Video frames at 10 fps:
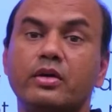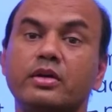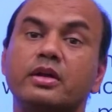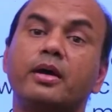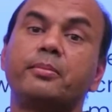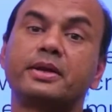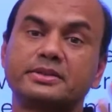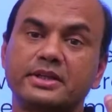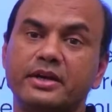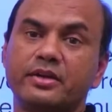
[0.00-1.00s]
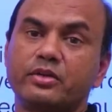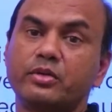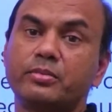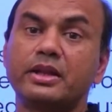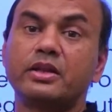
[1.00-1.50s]
the upper side, you
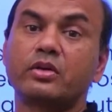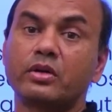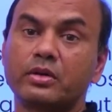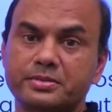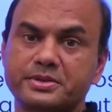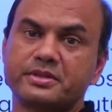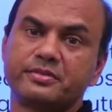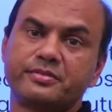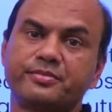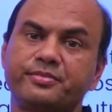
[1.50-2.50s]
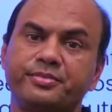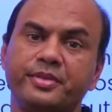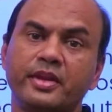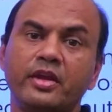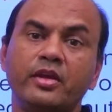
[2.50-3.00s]
buy the call option.
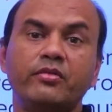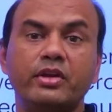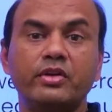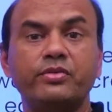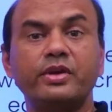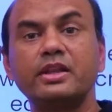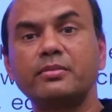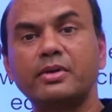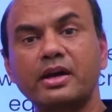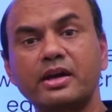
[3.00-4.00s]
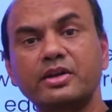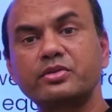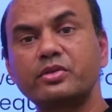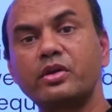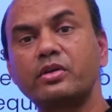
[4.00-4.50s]
When you feel the market is
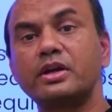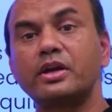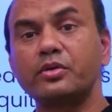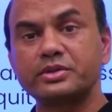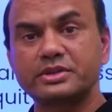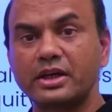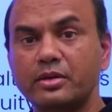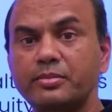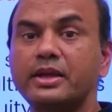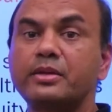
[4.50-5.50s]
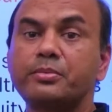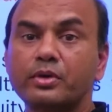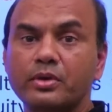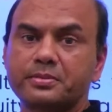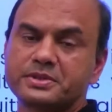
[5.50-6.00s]
going on the downside, you buy the put
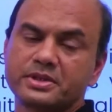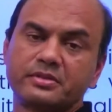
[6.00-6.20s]
option.